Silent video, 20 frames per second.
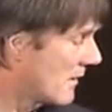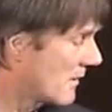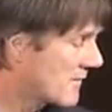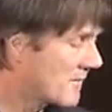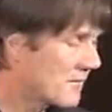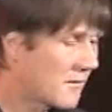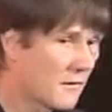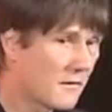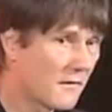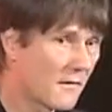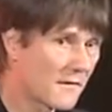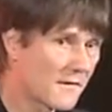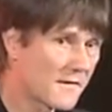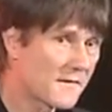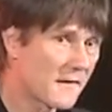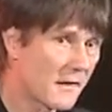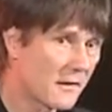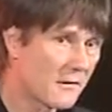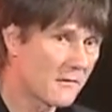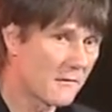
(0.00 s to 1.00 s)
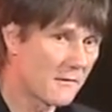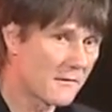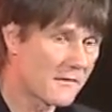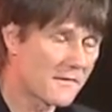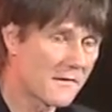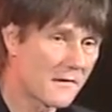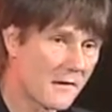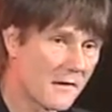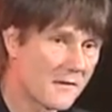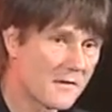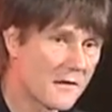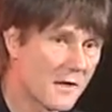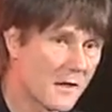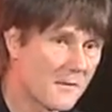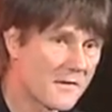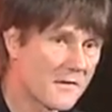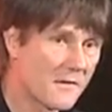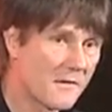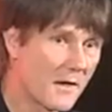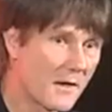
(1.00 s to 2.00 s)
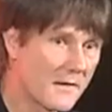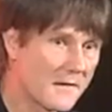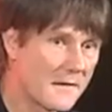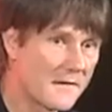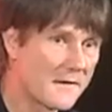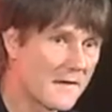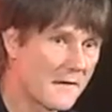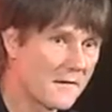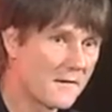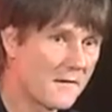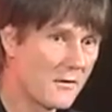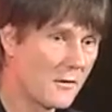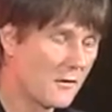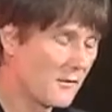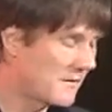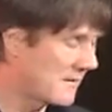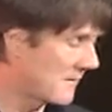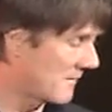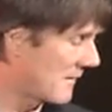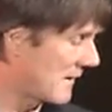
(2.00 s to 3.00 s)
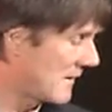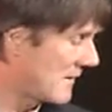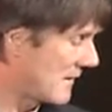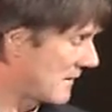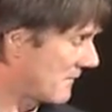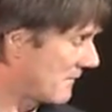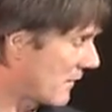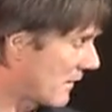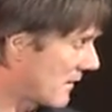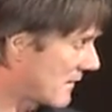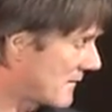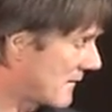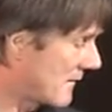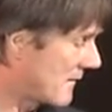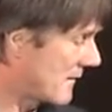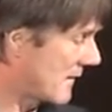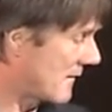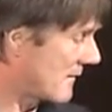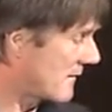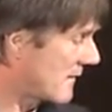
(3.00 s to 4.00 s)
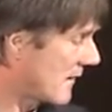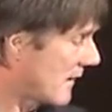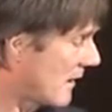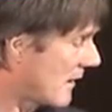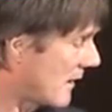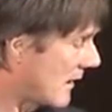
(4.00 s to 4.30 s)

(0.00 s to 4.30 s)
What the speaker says: Student skills in terms of ICTs and use of these devices is